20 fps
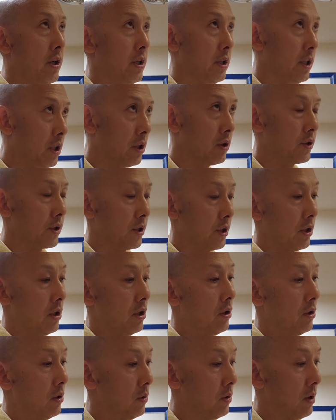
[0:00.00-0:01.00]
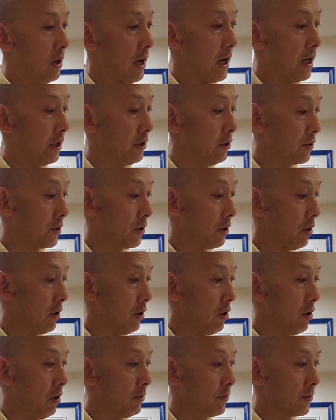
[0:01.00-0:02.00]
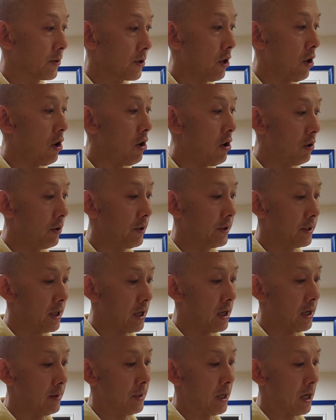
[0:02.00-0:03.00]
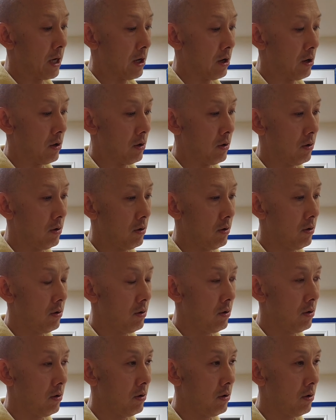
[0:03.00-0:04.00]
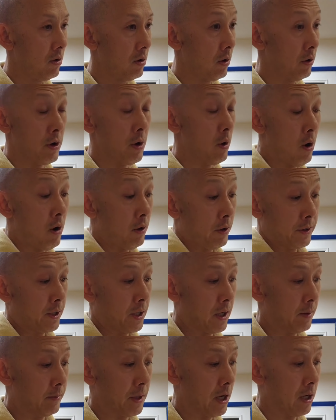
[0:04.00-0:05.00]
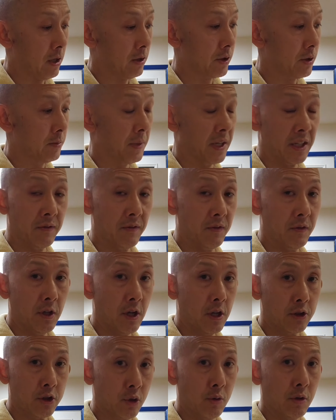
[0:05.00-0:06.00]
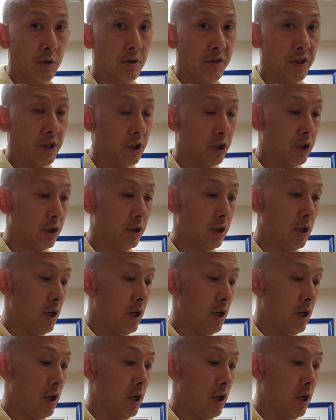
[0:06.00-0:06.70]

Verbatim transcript: years ago. I use it almost all the time now. no, all the time now to make uh, to grill fish.